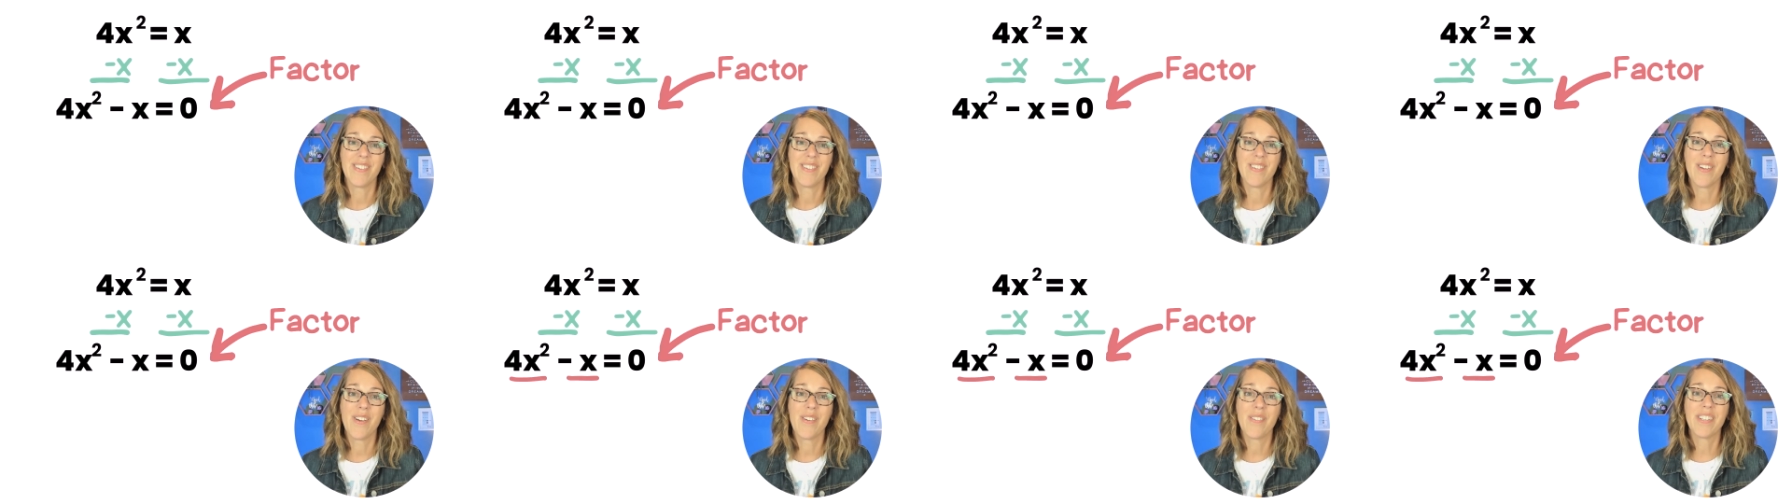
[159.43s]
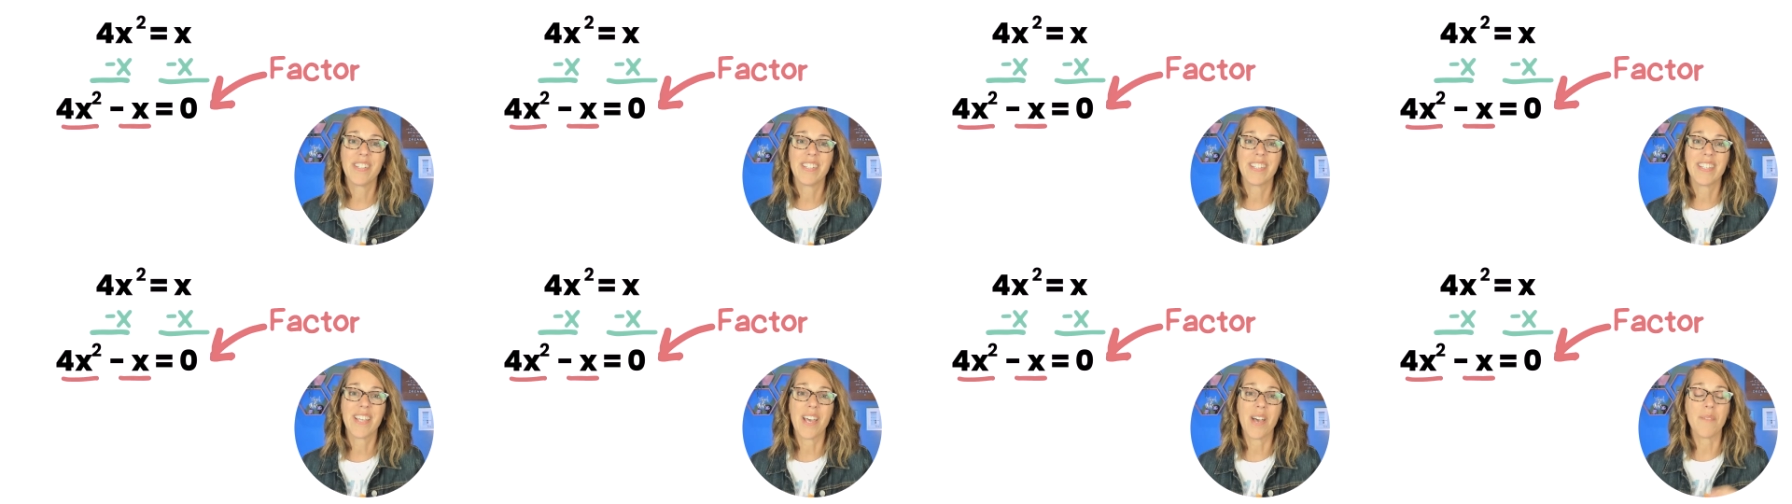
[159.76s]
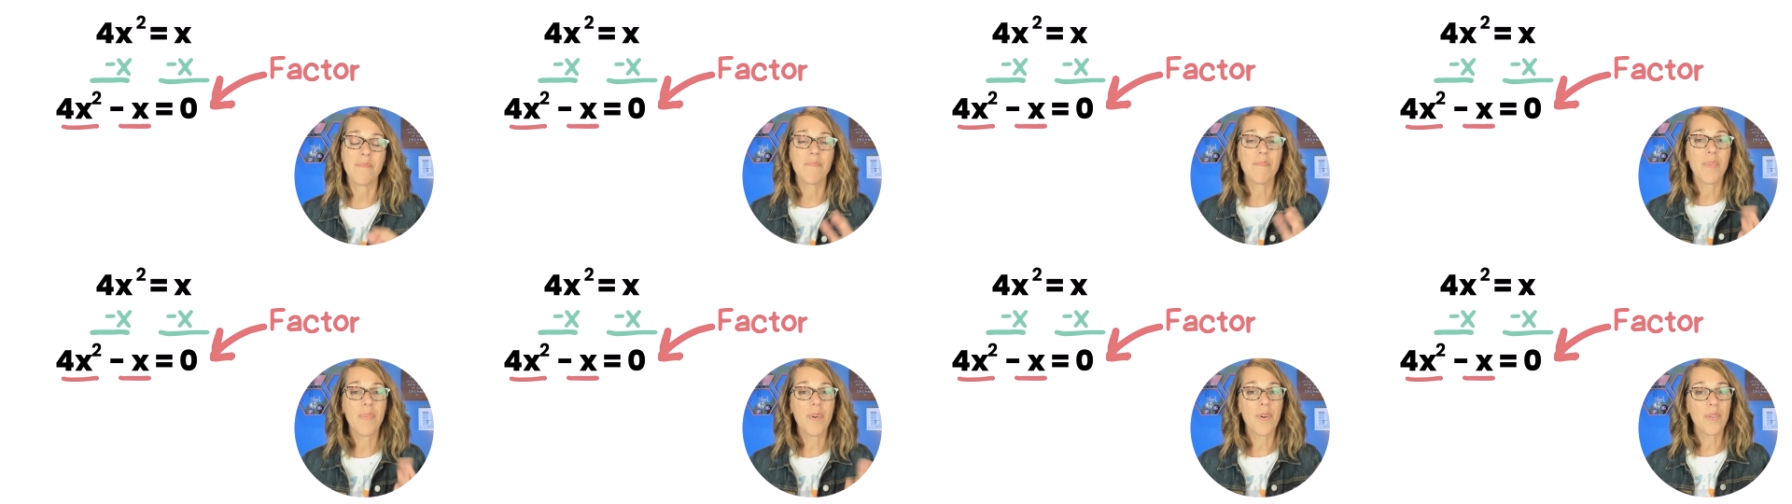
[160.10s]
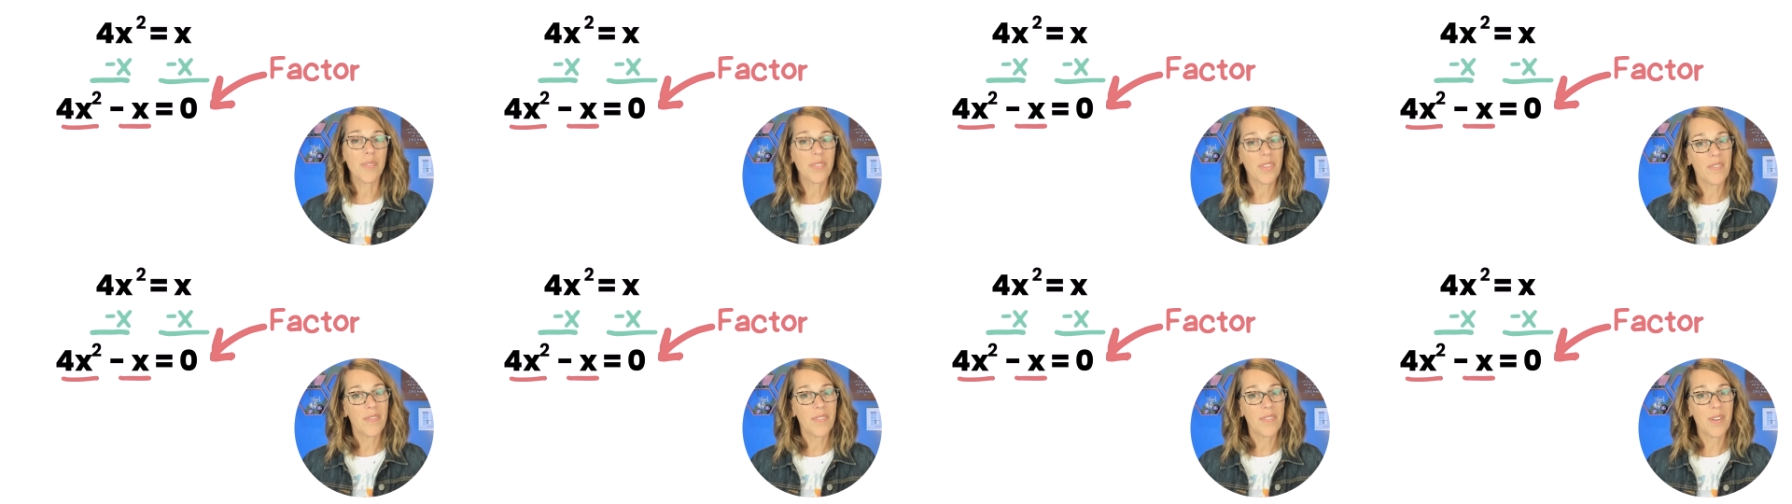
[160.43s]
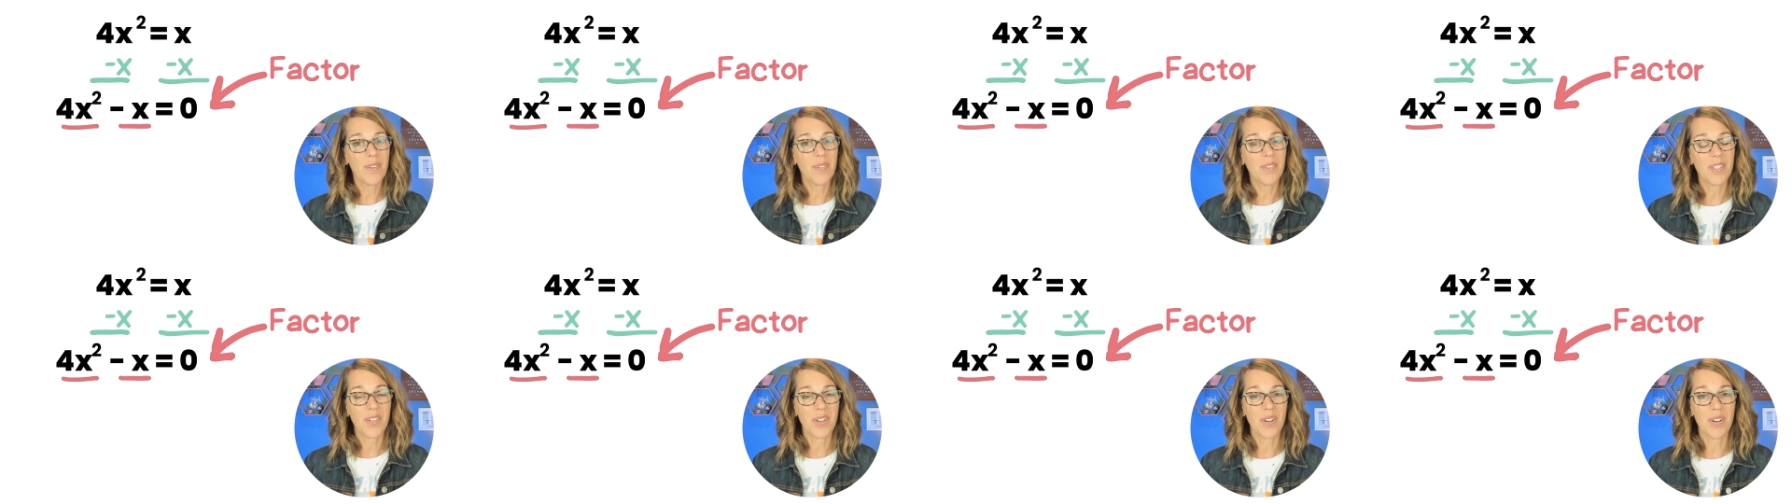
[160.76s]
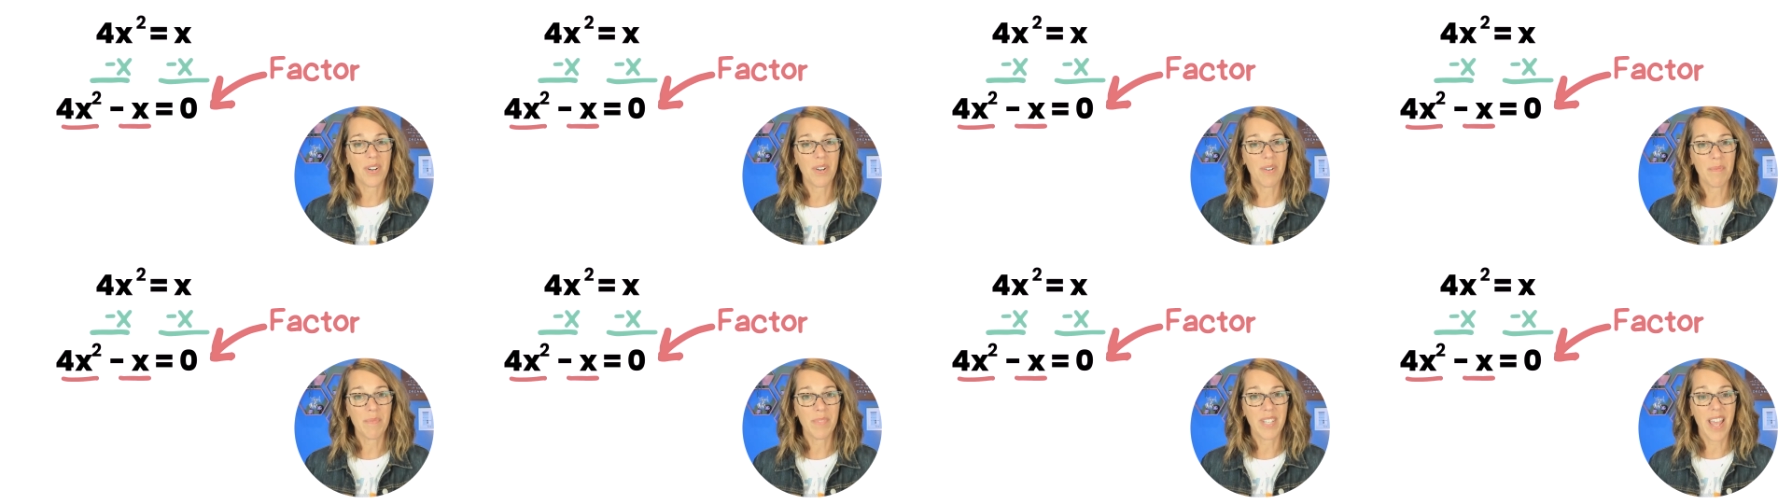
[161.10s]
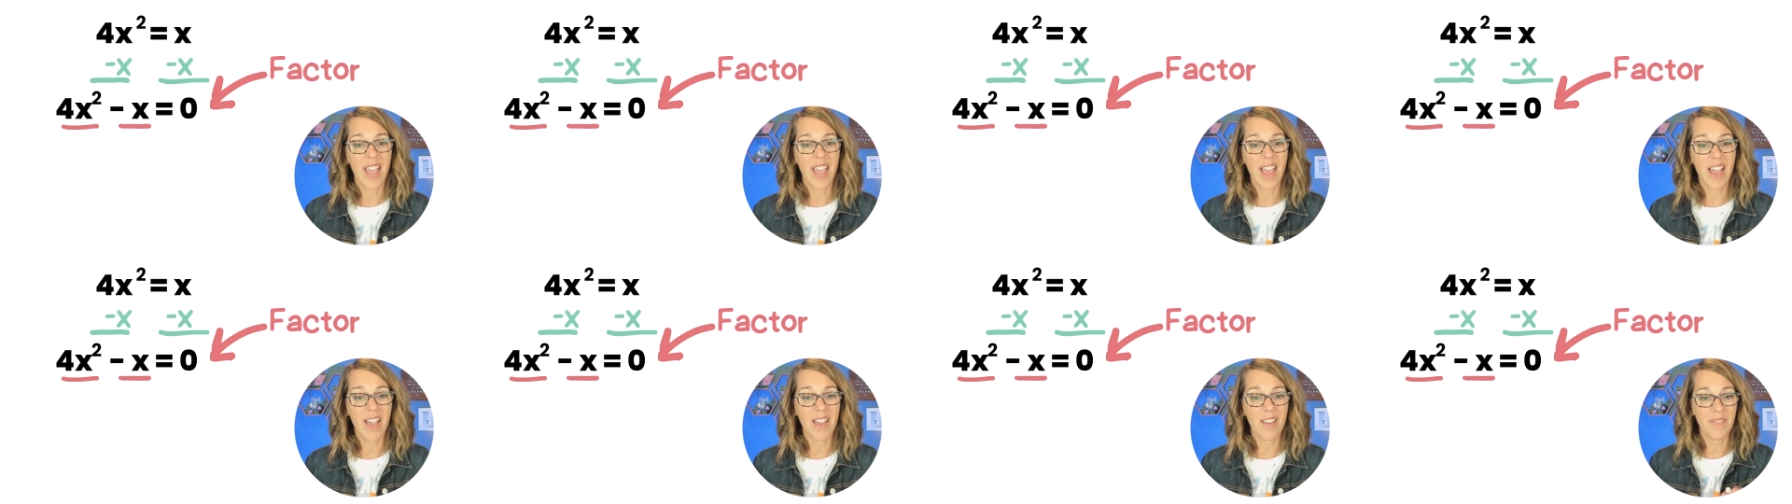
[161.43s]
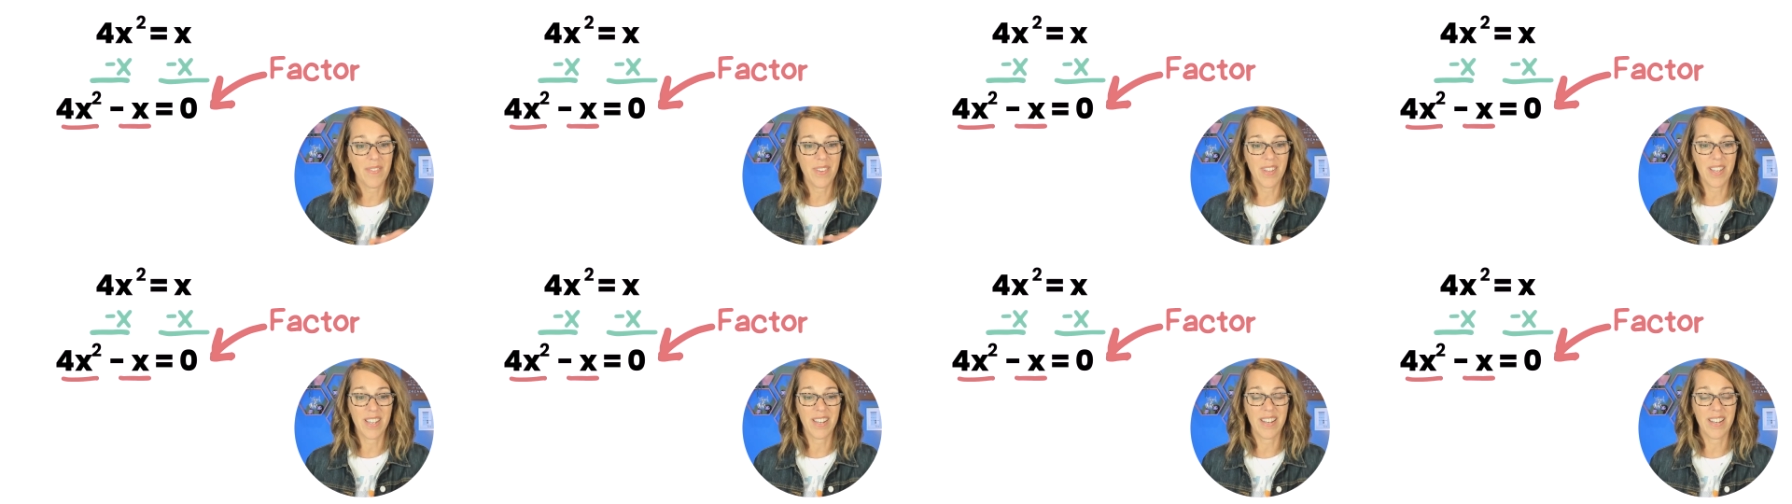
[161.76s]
Notice that both of those terms have